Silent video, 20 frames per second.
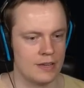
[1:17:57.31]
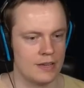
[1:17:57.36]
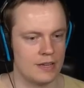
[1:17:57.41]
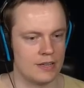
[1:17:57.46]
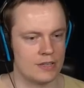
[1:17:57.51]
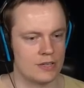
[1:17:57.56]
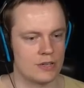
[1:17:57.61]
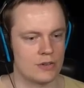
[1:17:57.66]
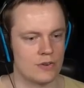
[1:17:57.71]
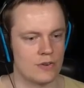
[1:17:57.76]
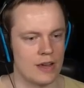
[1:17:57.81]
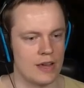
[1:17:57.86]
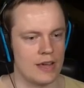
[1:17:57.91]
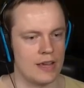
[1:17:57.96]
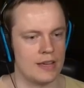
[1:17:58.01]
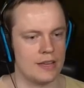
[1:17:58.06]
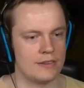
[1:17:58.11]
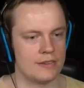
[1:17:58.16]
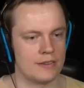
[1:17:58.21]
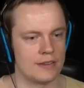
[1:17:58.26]
It's
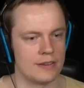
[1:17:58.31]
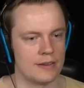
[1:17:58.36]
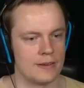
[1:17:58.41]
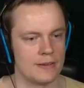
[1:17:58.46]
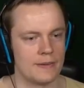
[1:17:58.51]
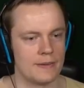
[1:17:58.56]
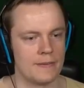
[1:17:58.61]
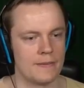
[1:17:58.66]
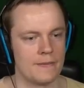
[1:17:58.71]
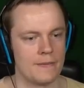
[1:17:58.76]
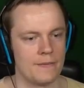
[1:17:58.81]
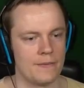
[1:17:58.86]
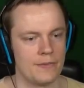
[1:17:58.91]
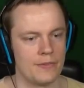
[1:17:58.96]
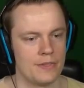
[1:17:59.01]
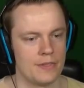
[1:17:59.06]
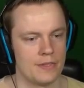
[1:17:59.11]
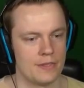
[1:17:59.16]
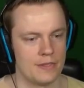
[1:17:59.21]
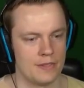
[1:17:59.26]
crazy.
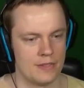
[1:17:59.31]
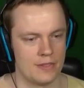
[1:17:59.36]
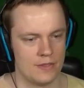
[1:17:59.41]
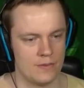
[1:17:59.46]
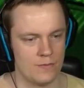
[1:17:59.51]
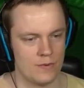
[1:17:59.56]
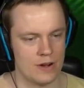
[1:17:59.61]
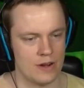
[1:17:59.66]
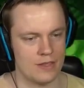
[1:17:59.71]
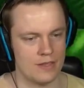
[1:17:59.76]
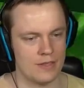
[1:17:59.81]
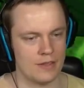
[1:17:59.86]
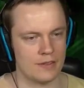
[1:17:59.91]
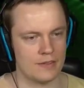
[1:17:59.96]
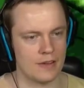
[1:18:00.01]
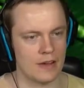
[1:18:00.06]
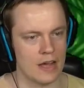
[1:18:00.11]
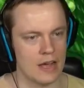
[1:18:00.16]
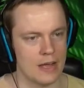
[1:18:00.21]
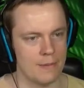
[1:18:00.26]
Where did the
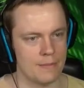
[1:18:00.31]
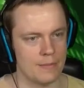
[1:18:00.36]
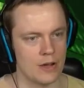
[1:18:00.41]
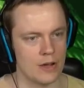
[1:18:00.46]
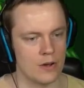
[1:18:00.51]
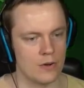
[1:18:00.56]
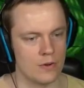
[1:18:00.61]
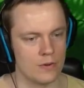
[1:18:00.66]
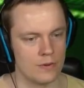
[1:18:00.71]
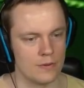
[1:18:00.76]
time go?